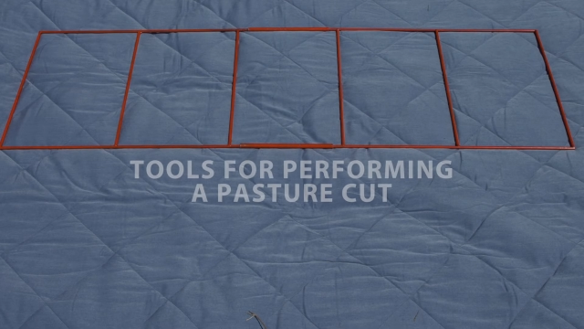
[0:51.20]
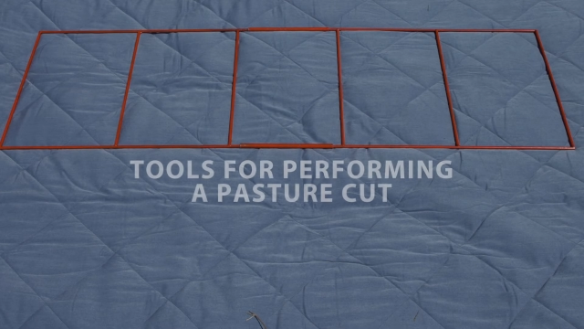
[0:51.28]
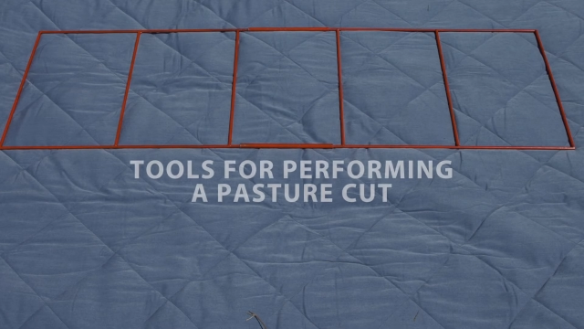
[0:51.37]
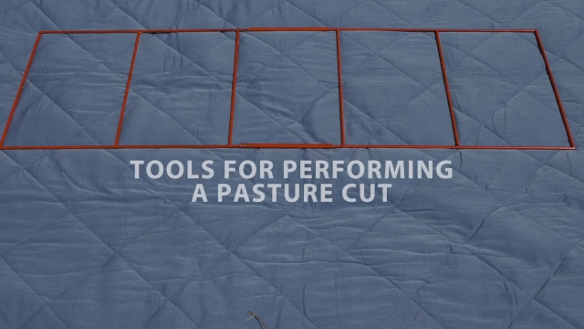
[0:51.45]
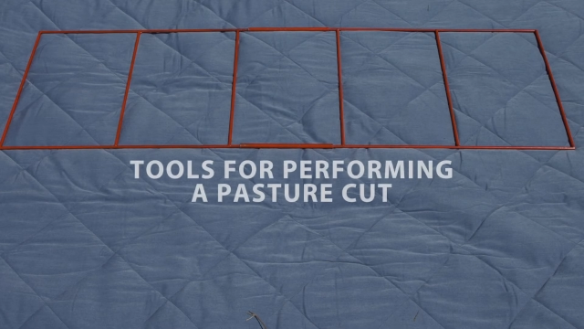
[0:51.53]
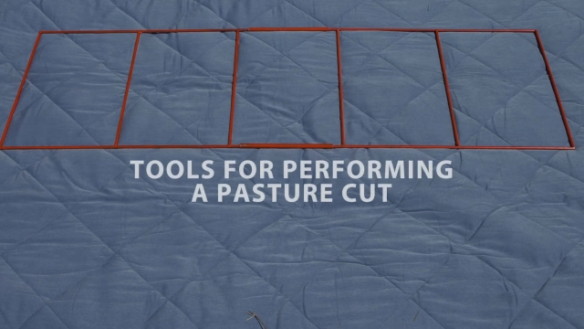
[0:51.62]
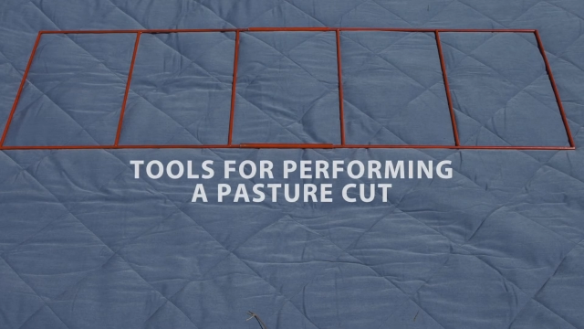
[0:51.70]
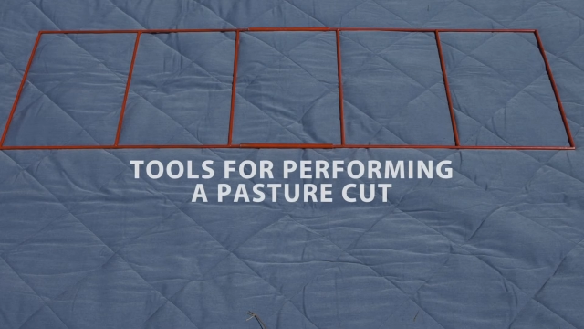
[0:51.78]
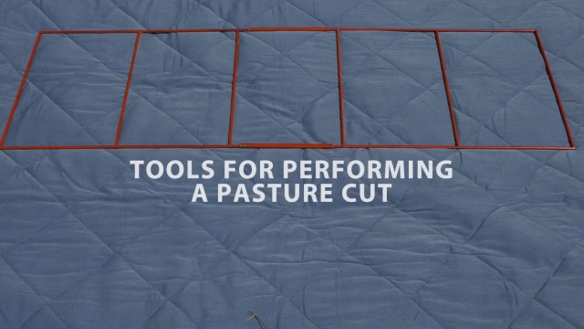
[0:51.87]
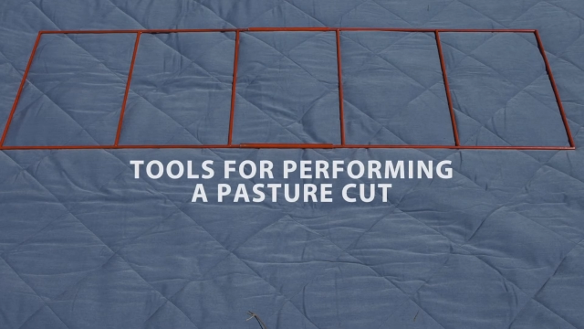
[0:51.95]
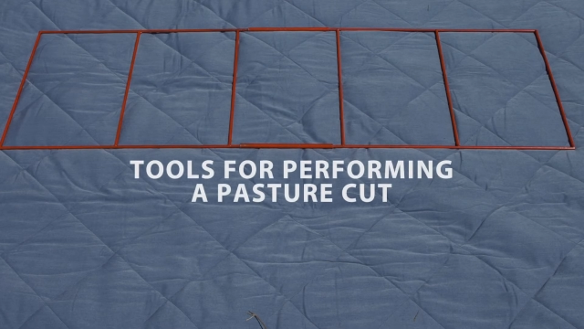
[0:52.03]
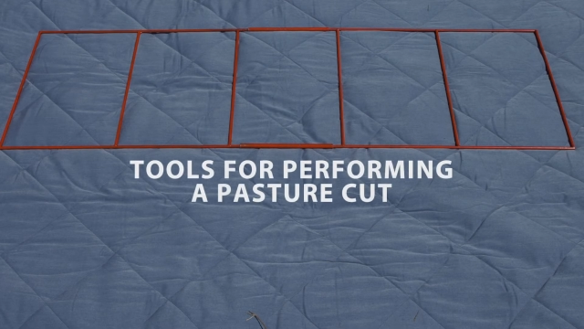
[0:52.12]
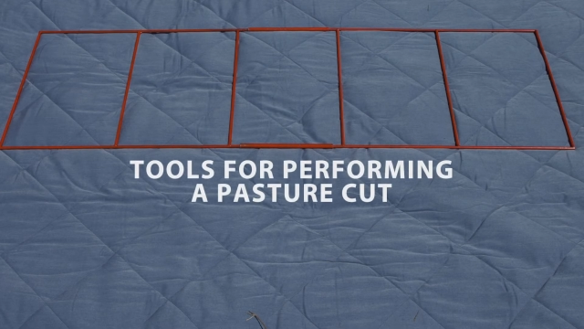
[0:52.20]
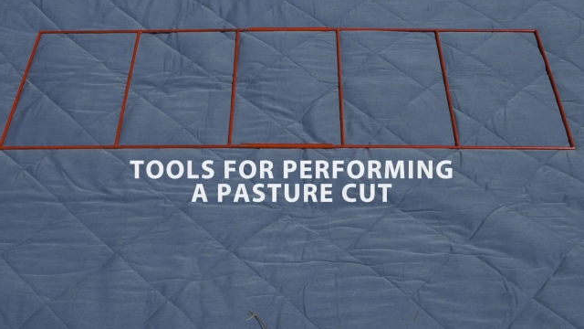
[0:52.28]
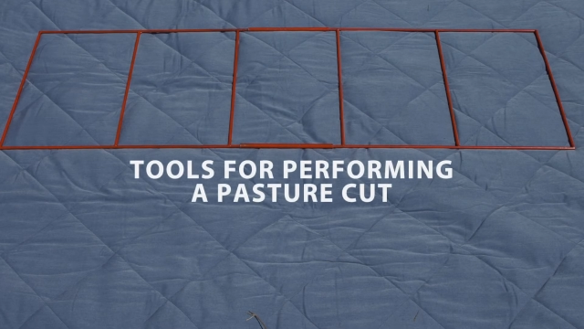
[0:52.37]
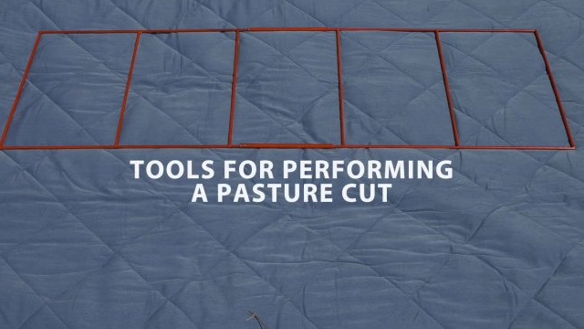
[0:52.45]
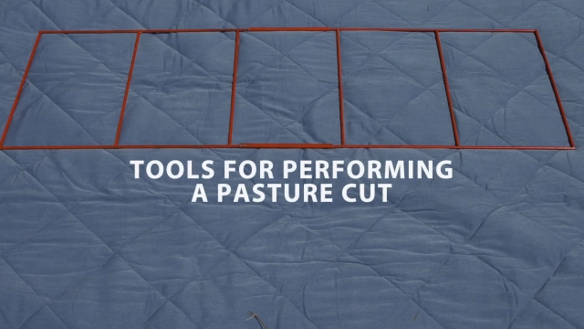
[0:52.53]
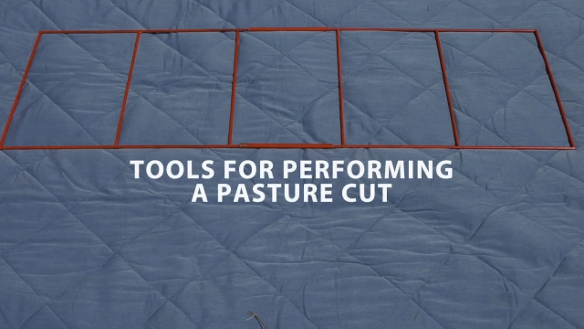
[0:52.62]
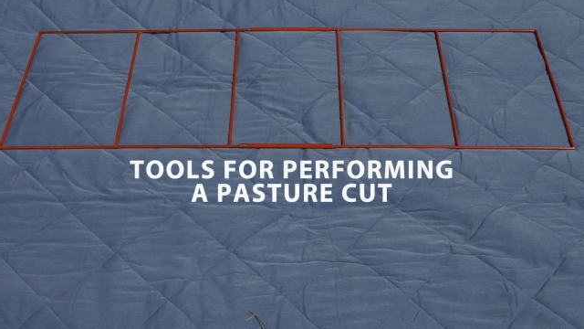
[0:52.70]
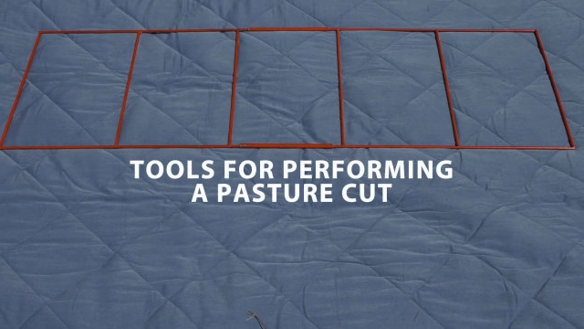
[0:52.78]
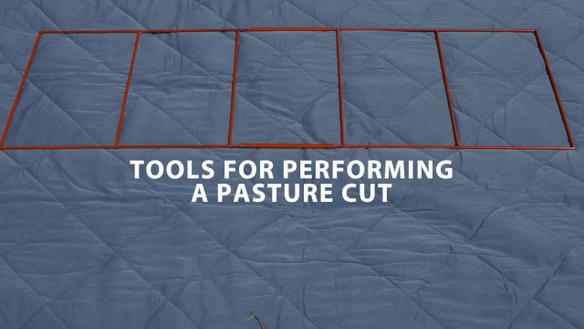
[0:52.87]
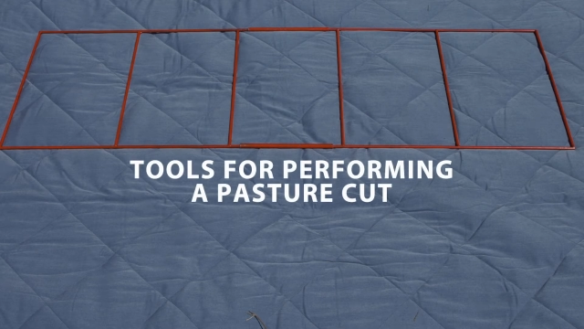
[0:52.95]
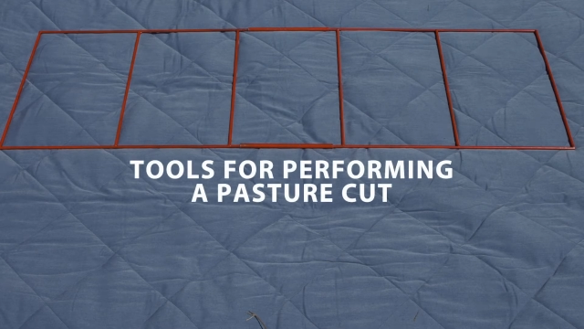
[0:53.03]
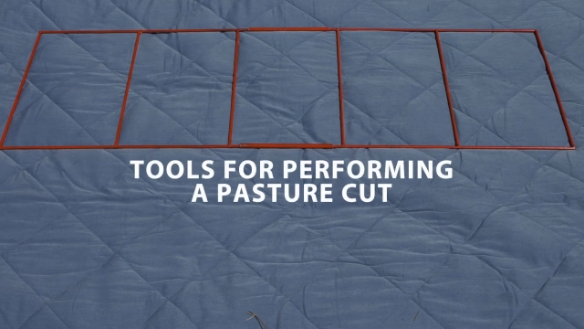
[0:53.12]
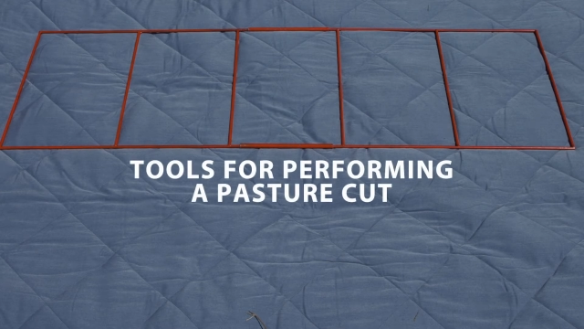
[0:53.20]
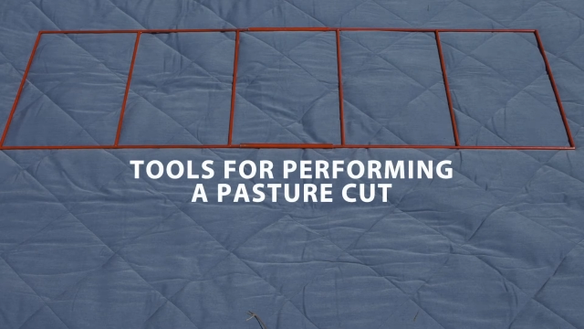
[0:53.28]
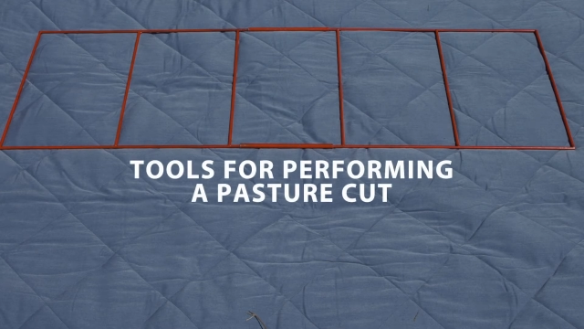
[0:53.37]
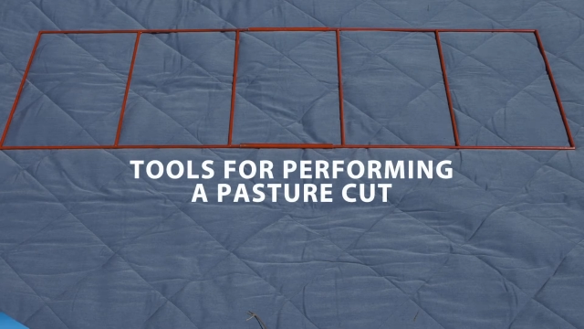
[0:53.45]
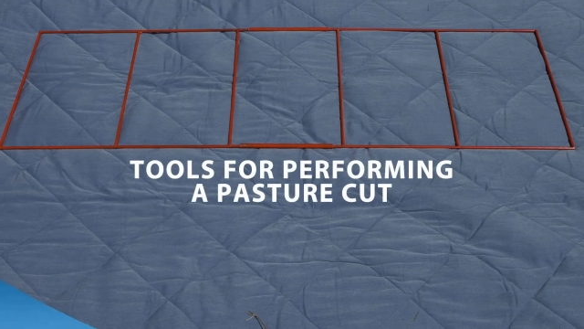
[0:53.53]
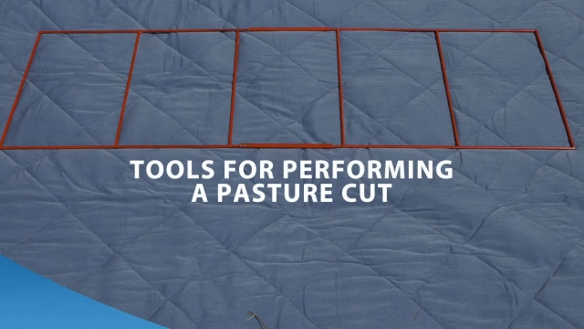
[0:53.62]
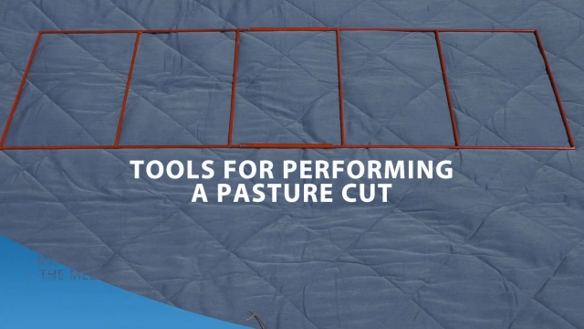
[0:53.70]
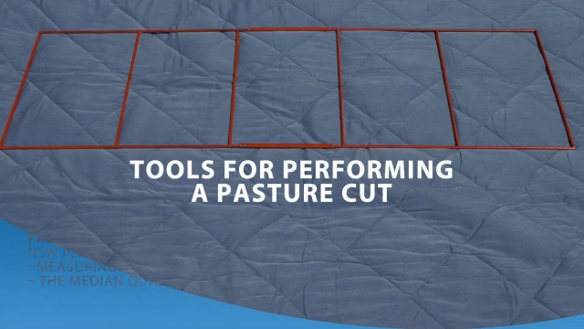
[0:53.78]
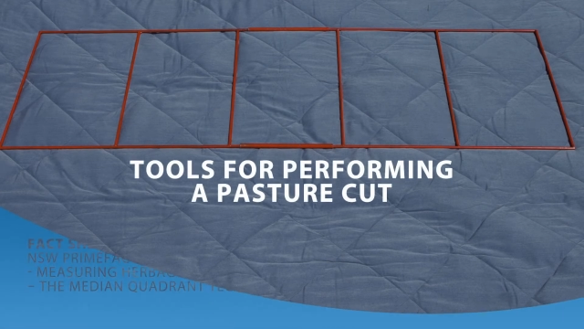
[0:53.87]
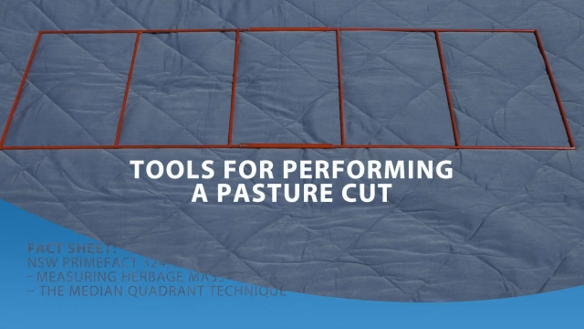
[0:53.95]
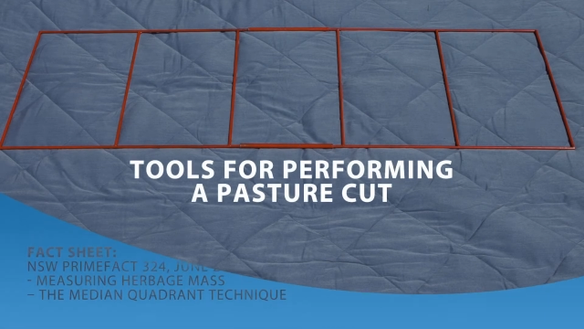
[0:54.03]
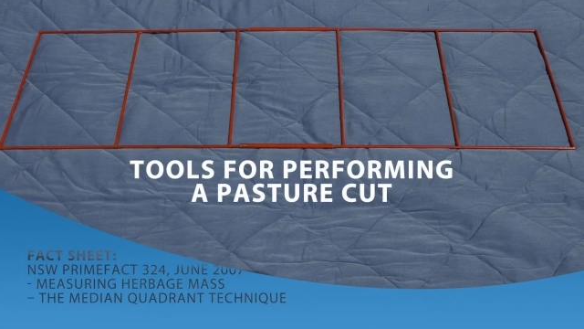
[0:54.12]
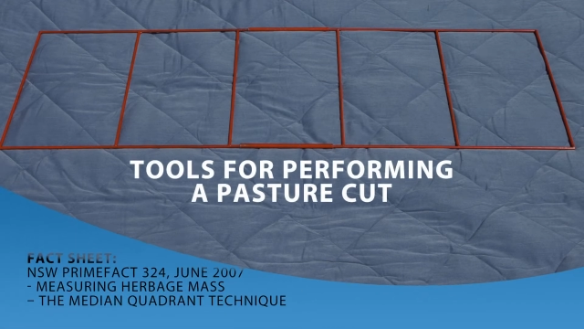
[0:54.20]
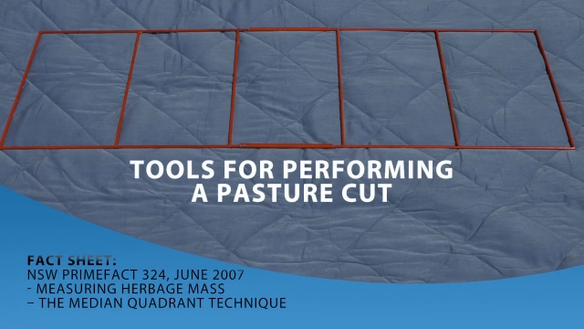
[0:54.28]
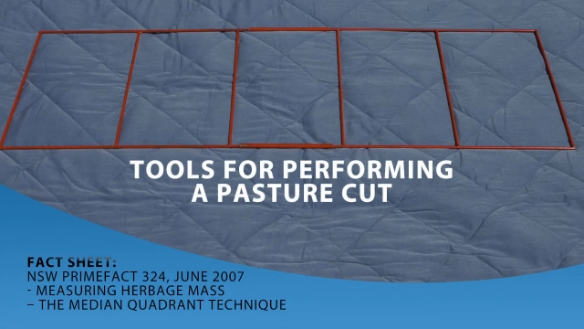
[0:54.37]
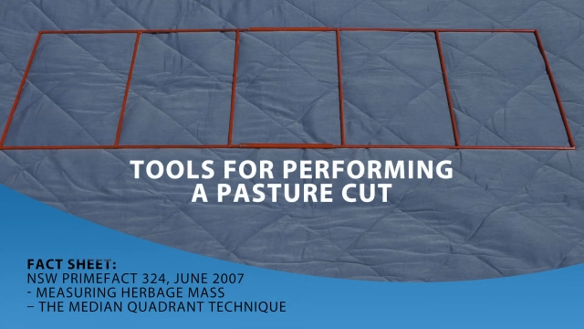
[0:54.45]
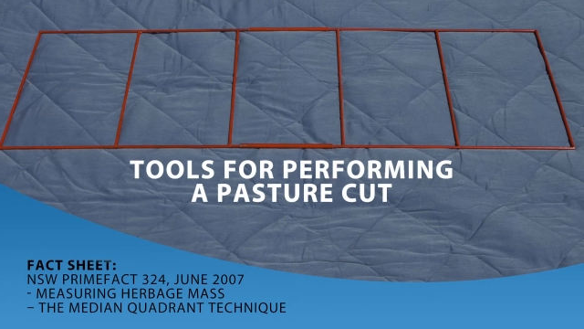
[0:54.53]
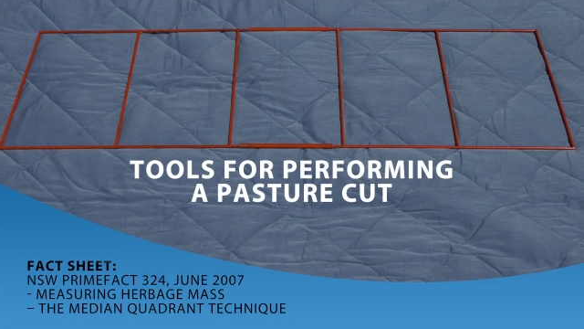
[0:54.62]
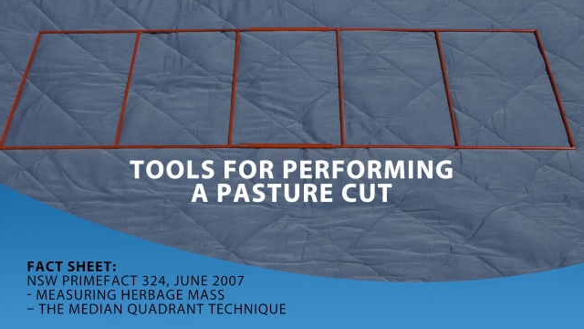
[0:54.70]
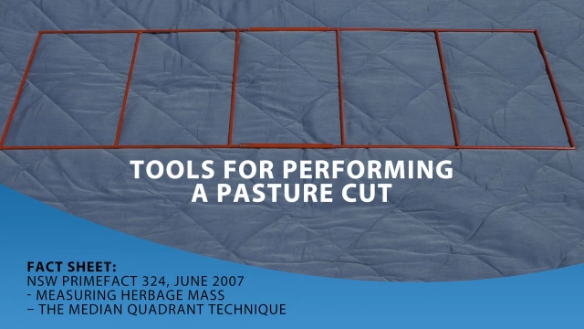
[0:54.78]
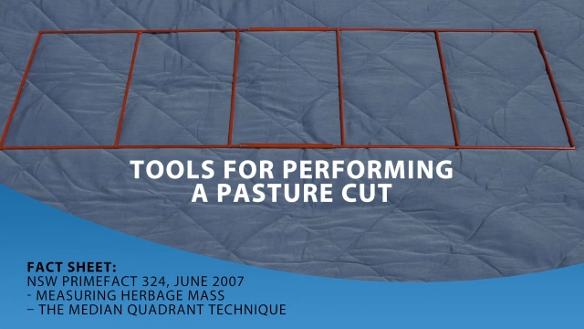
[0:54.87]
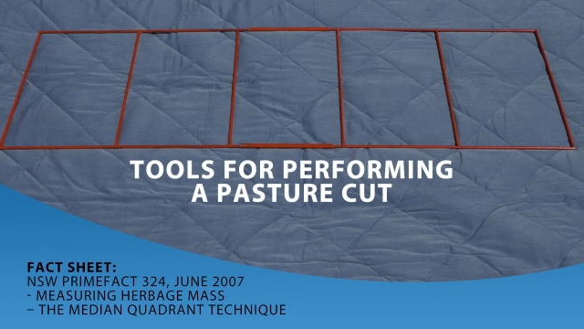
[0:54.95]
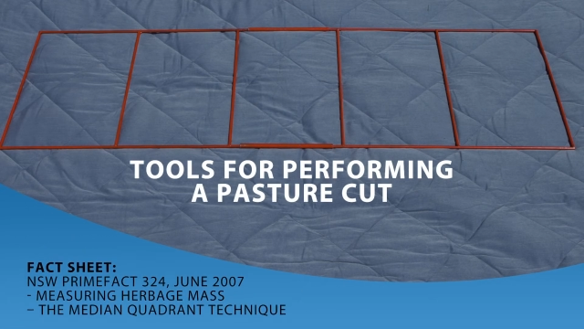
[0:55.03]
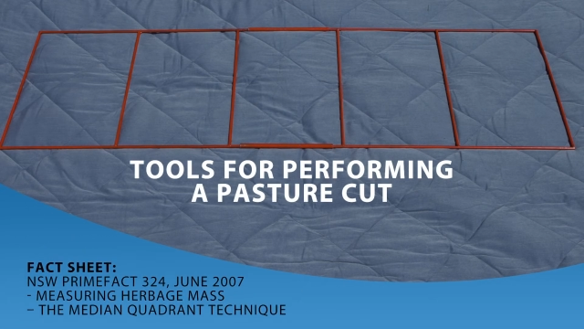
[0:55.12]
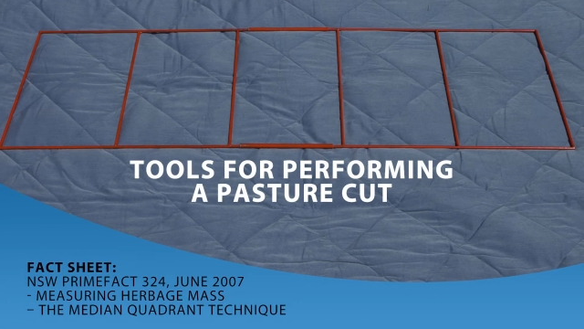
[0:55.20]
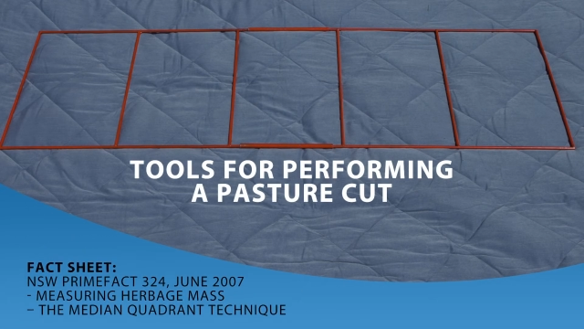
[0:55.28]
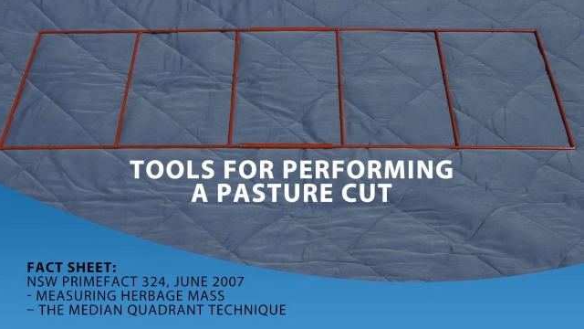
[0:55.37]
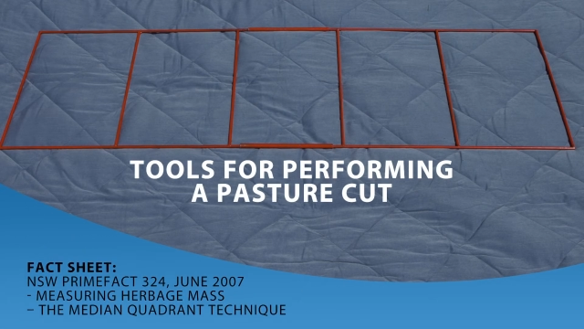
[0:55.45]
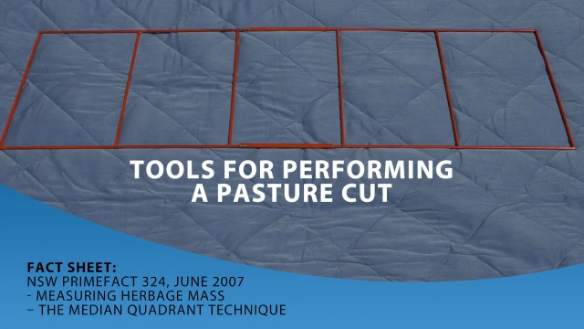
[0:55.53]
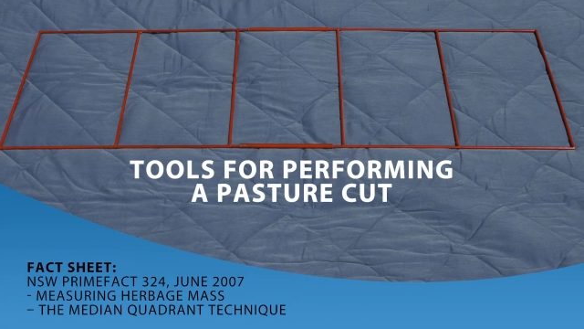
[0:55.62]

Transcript: Nobody's mouth can be seen.